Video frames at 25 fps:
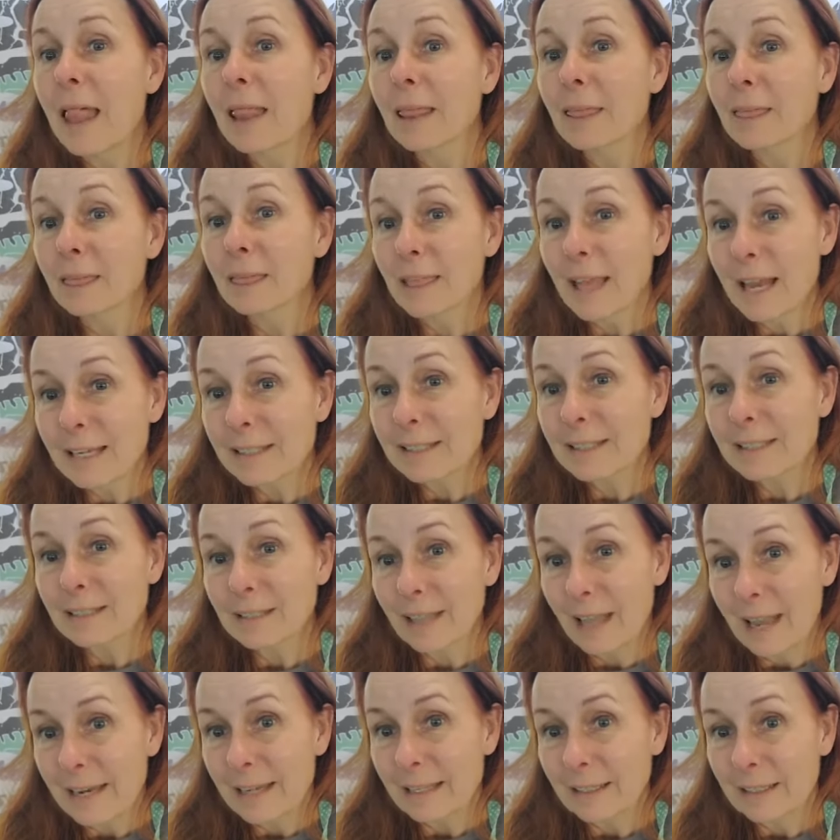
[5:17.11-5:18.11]
less
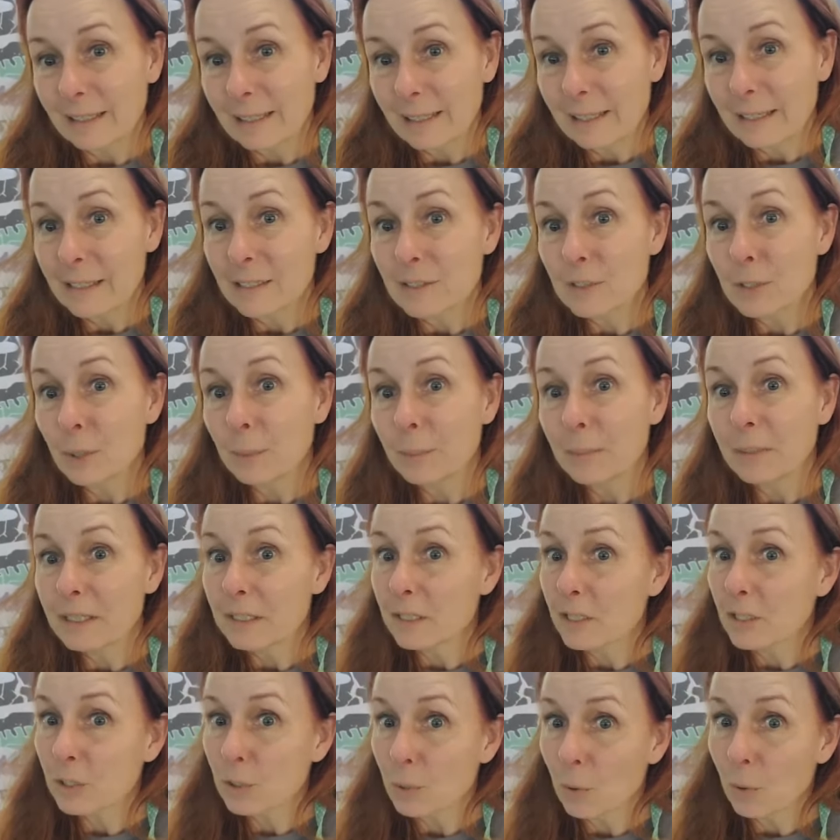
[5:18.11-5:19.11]
likely to be
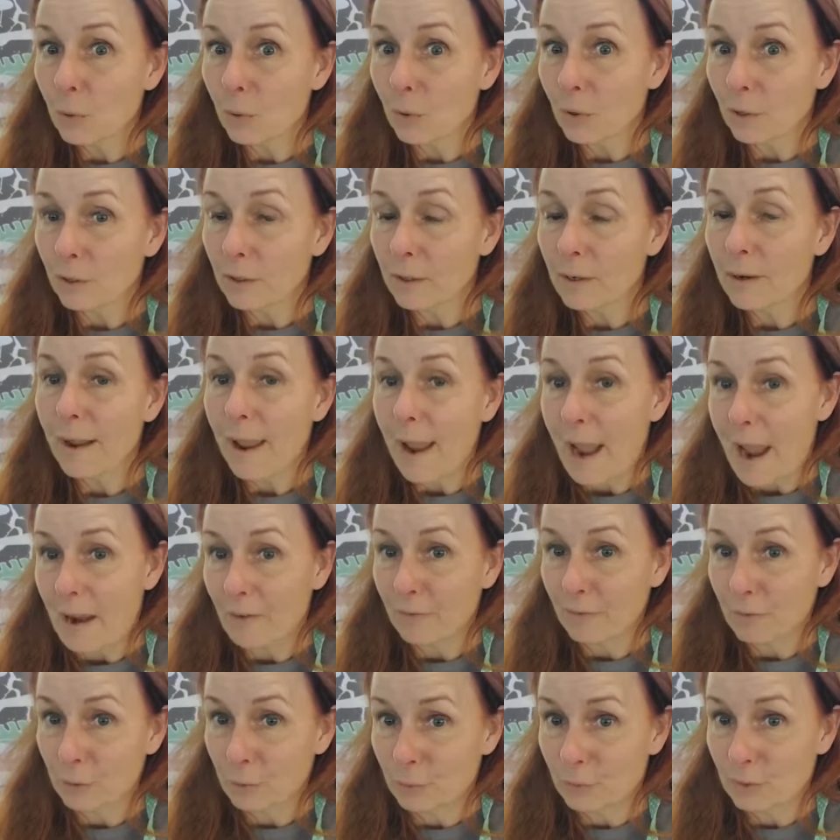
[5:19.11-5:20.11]
sore
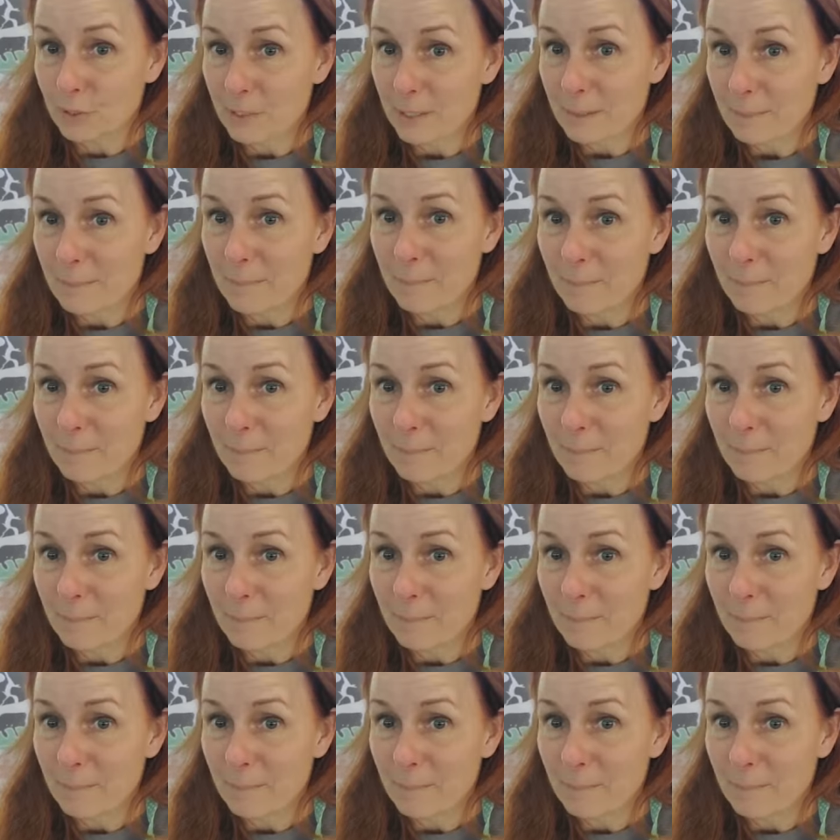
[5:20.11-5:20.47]
afterward.